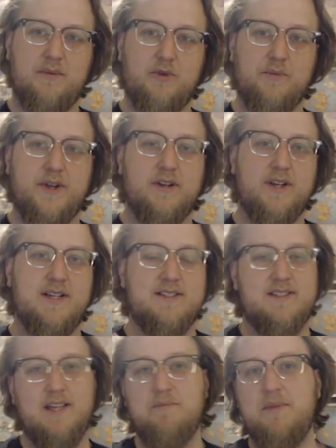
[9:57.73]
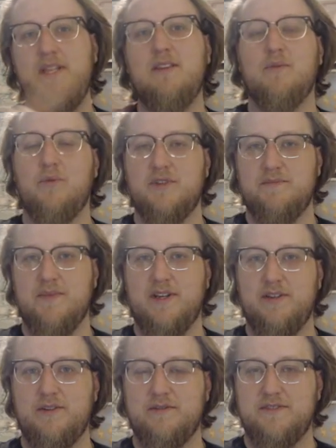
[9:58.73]
or better yet, send me the worst menu
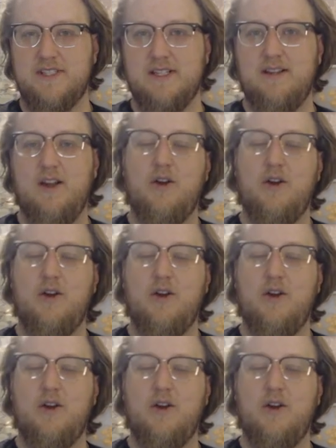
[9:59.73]
you've seen,